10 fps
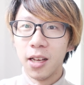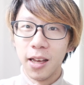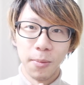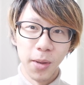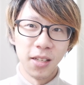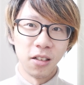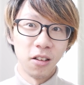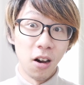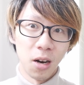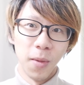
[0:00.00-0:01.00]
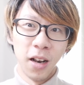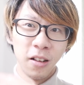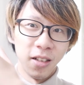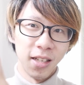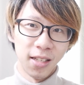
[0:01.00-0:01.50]
it can basically
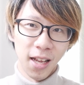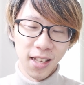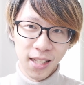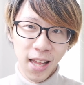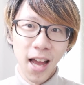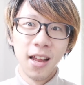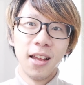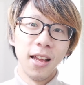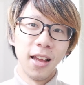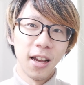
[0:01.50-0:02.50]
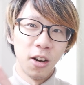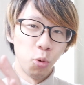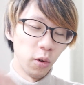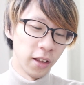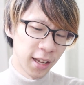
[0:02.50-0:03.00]
automatically sense that and kind
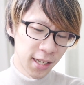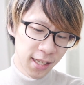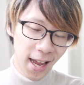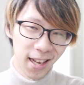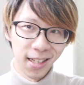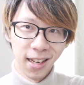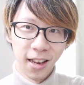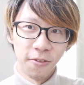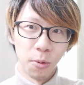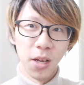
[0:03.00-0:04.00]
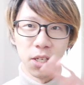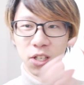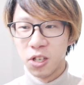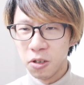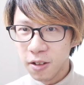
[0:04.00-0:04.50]
of relays that
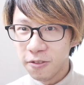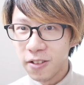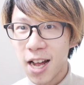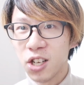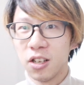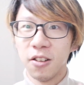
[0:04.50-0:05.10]
information to the flash,